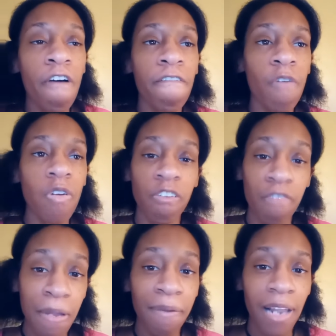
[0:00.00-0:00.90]
for the
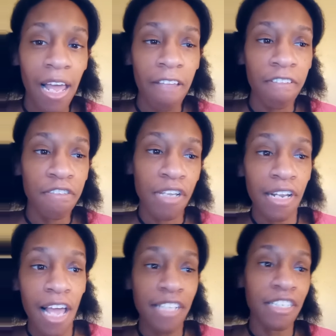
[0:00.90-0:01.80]
replay to
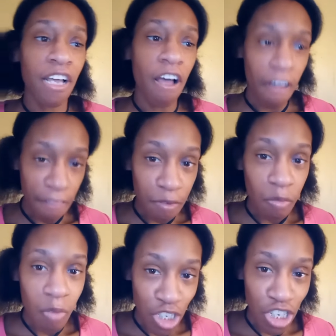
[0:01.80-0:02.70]
let other
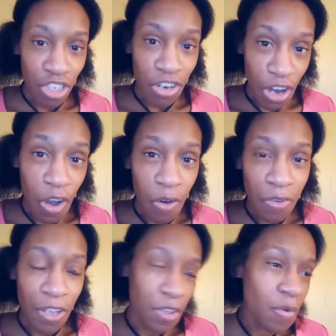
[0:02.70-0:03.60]
witches know
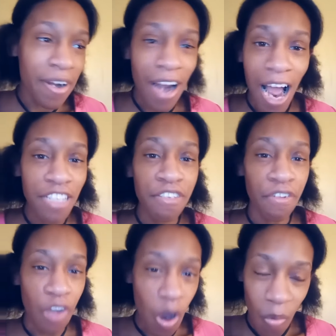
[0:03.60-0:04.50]
that you are not
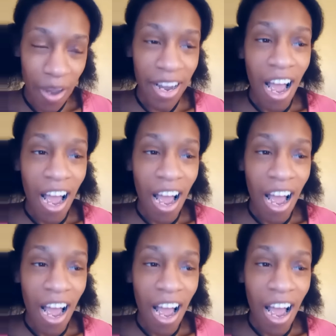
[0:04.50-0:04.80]
going